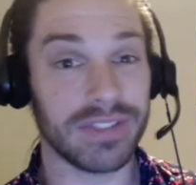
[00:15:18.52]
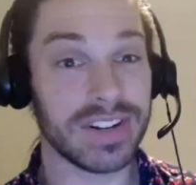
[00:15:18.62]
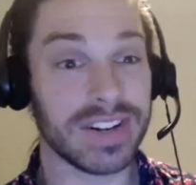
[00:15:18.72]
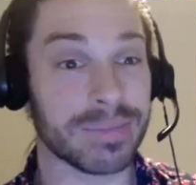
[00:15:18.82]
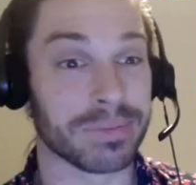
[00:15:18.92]

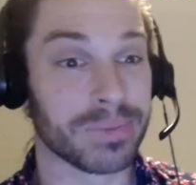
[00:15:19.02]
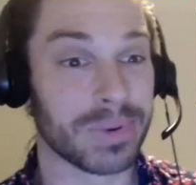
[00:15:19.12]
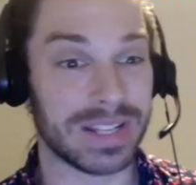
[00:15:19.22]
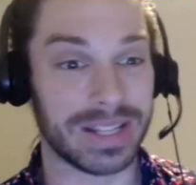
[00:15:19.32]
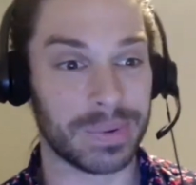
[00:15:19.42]
it up
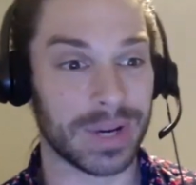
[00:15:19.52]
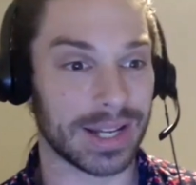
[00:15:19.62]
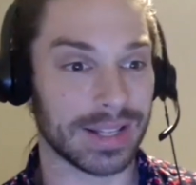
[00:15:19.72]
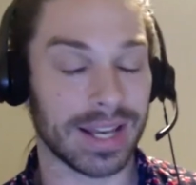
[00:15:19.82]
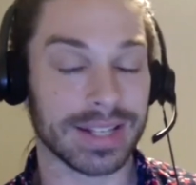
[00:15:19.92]
really
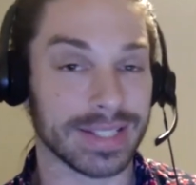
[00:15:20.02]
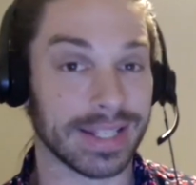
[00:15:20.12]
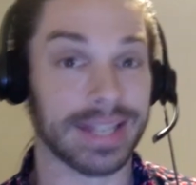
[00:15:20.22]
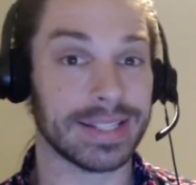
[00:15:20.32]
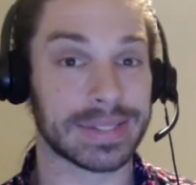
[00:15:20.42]
well. How's
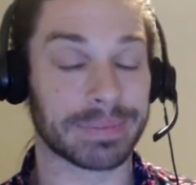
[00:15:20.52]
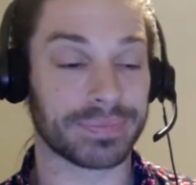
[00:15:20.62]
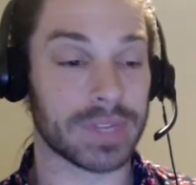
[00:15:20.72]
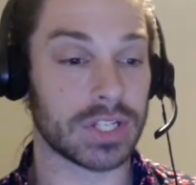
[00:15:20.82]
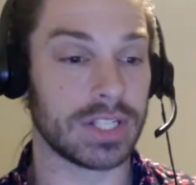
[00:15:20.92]
this?
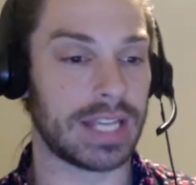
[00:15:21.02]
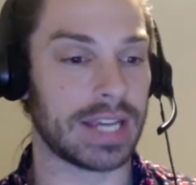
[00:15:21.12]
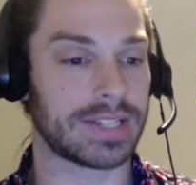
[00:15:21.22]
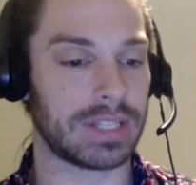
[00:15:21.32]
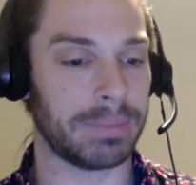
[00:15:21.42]
She
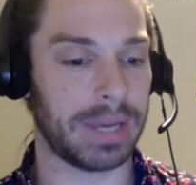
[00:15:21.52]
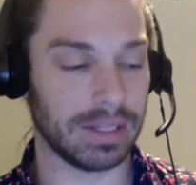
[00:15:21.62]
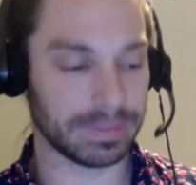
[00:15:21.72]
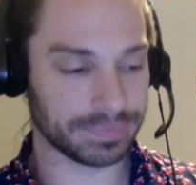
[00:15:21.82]
texted me,